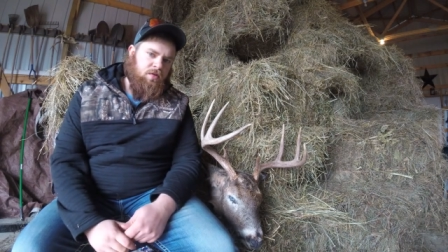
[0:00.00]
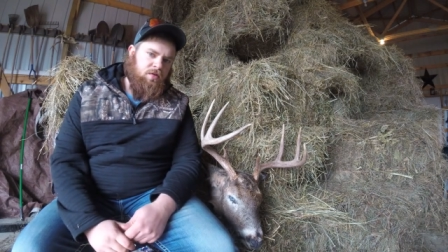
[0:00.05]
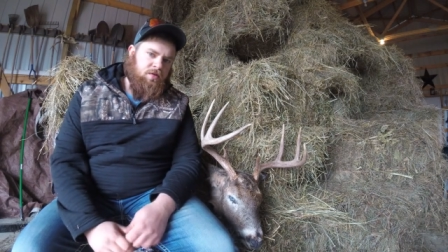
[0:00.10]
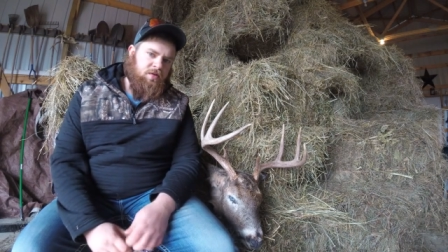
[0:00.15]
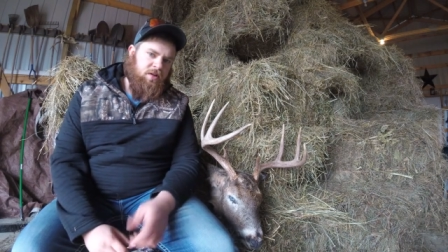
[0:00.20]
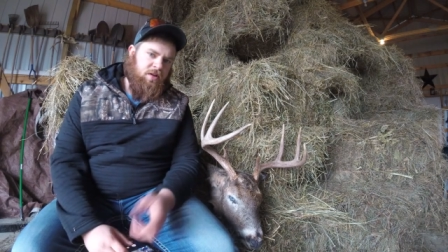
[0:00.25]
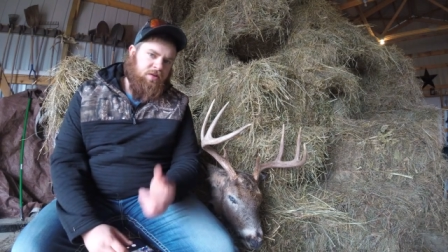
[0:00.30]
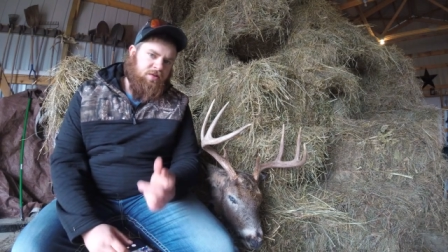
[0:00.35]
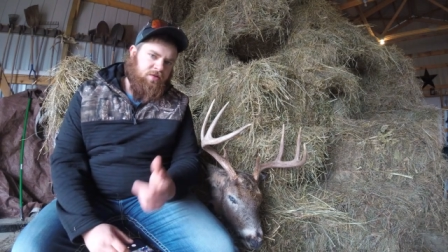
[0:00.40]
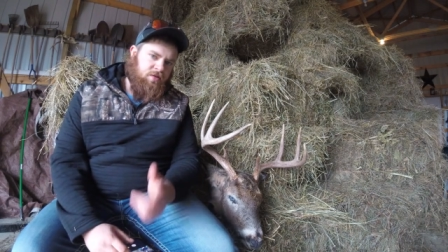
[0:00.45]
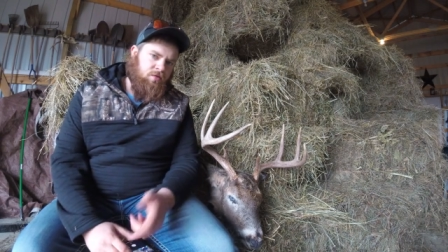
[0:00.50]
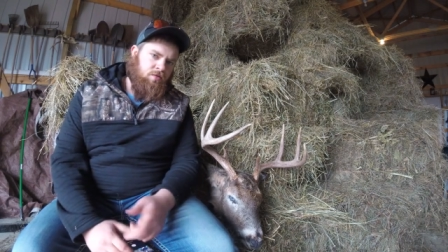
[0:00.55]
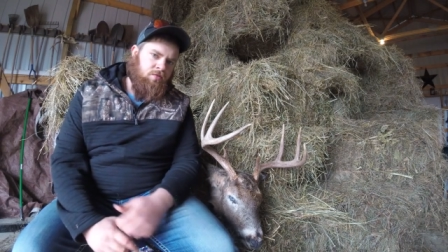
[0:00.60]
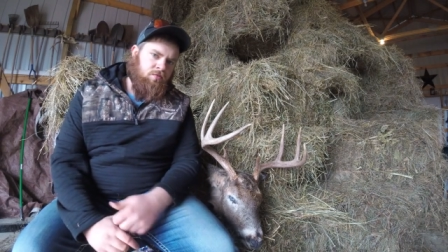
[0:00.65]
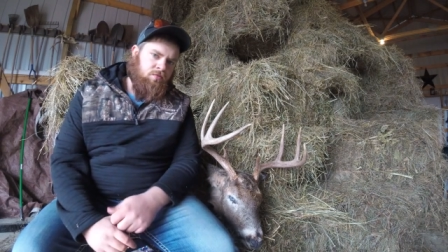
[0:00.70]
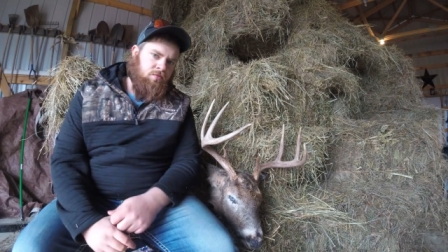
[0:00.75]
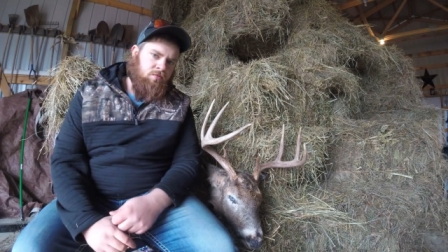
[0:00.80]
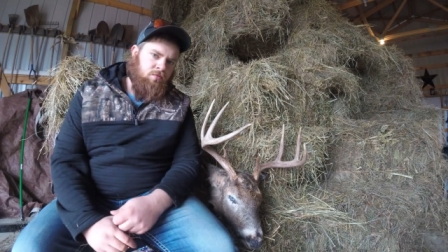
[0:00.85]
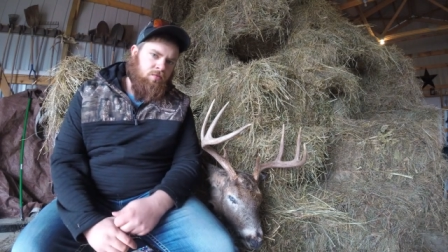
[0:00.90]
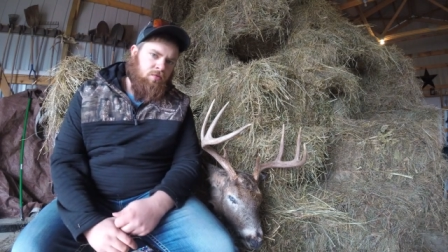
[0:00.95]
Stay
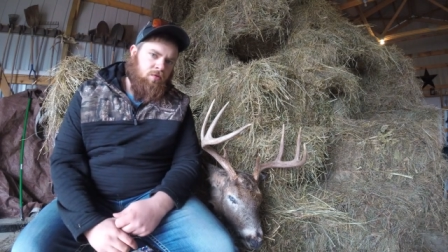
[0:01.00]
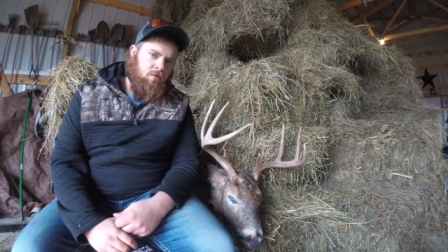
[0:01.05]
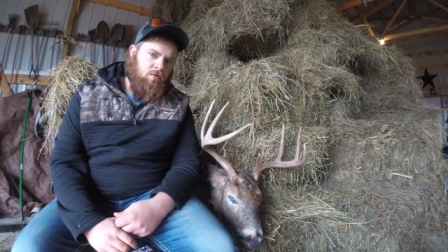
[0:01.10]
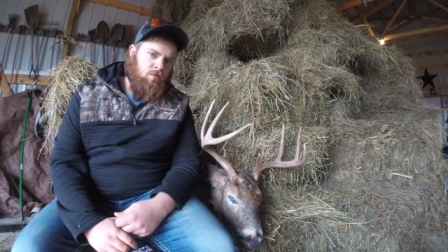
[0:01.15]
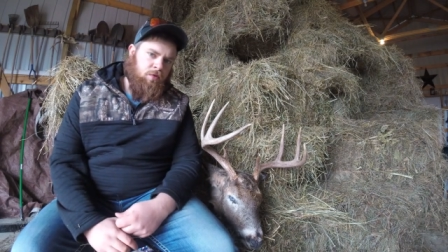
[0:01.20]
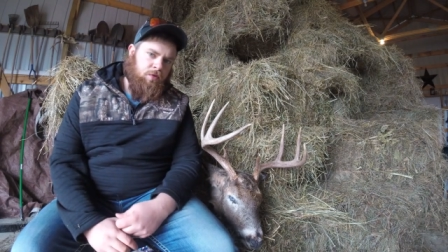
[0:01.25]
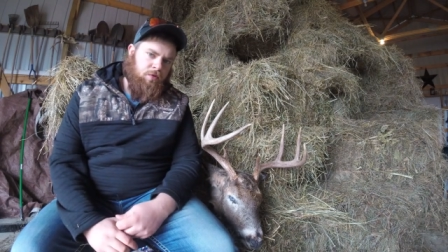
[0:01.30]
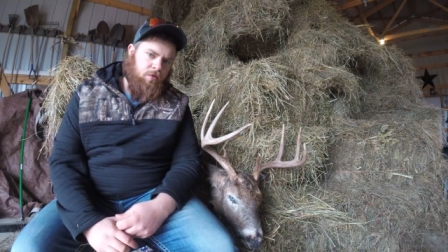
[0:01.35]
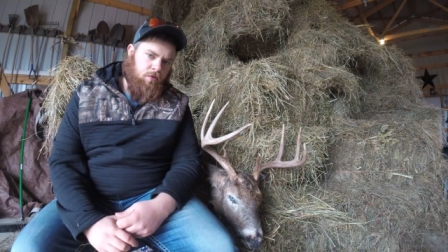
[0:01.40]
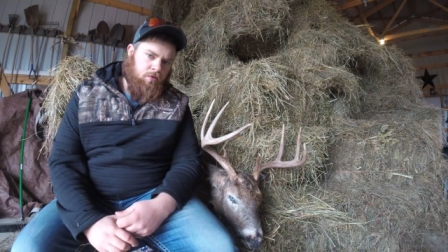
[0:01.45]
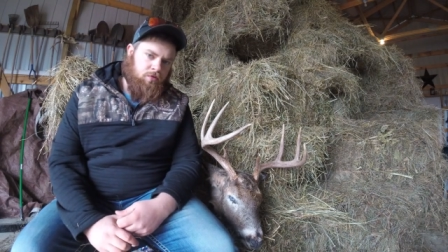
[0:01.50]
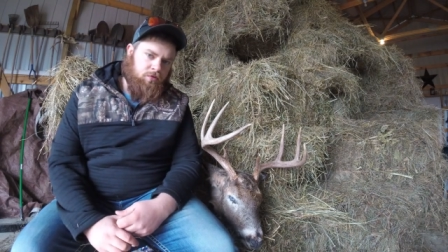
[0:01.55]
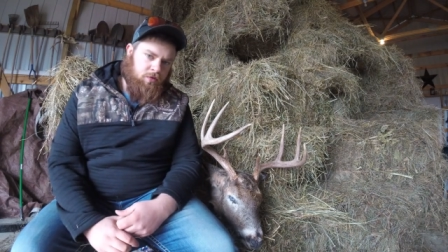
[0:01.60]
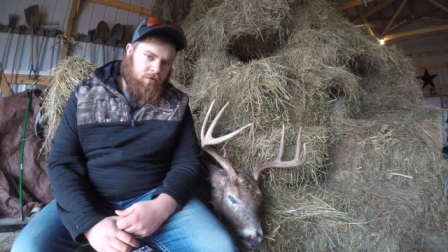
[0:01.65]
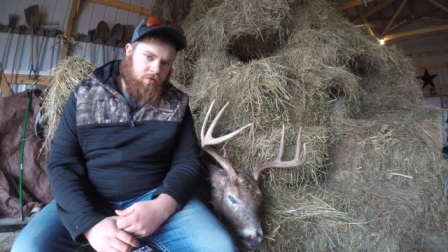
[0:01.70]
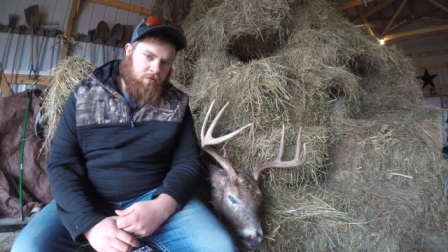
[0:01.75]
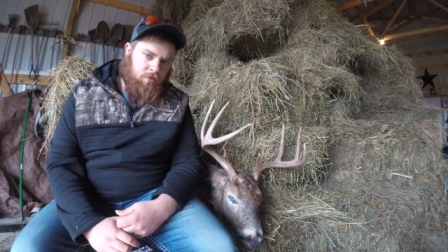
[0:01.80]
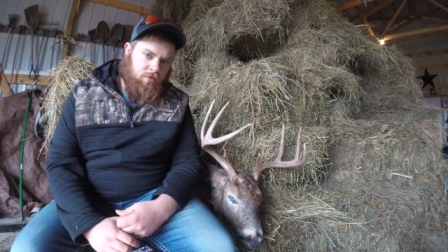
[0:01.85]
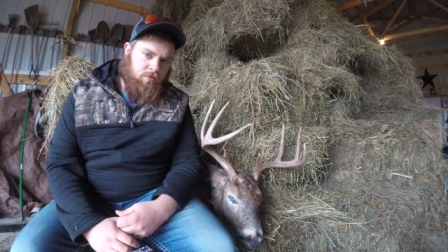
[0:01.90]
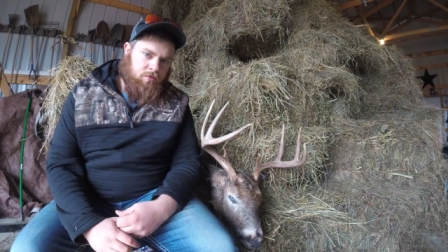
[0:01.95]
tuned with Oak Tree